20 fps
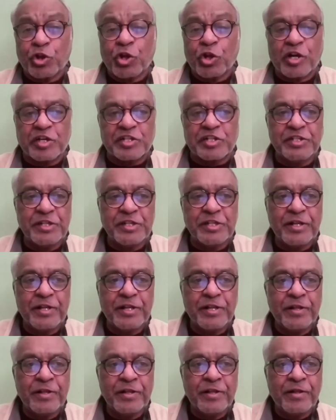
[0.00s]
thoughts.
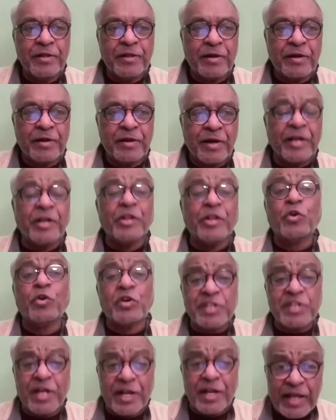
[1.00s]
And
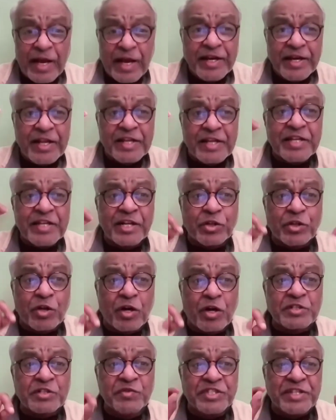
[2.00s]
those are the ideas and
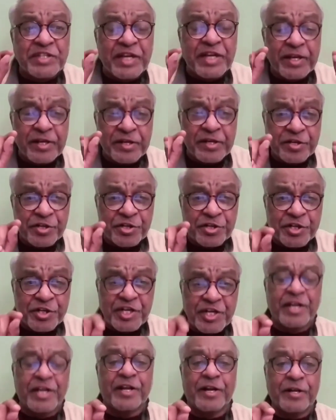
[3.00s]
thoughts which I
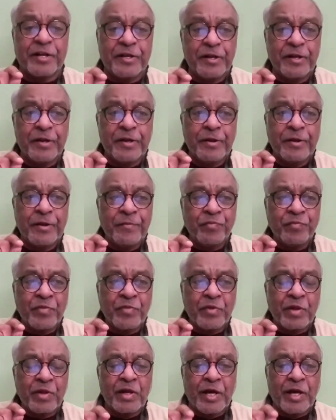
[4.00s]
share.
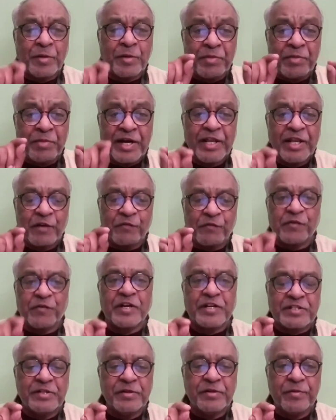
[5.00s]
And my dear
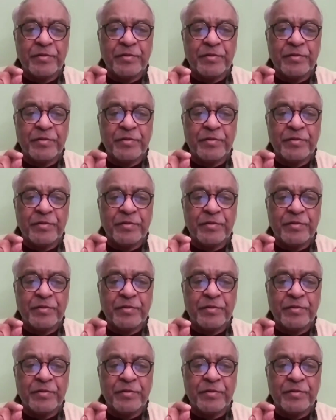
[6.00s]
friends,